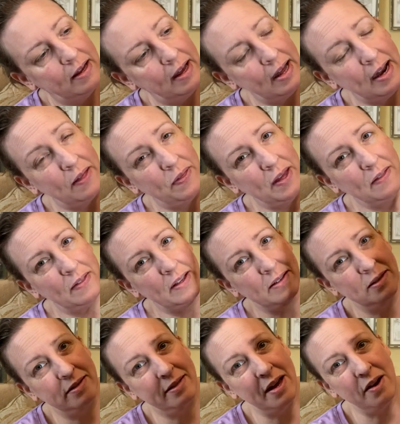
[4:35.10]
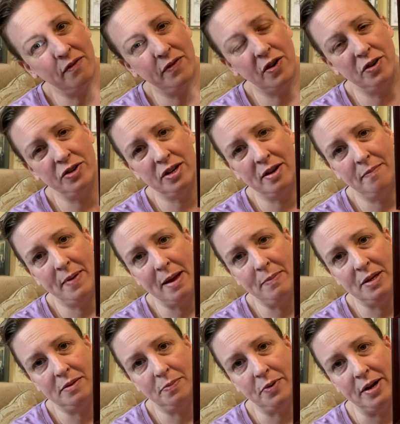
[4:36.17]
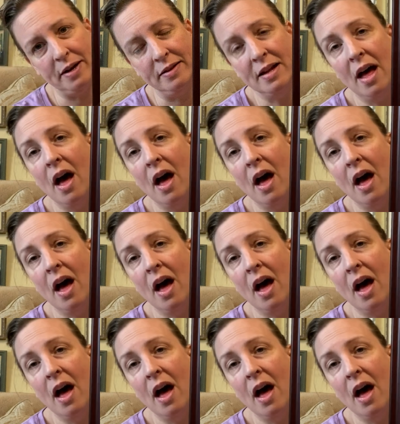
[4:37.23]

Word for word: And I think this is their version of Baby's Breath.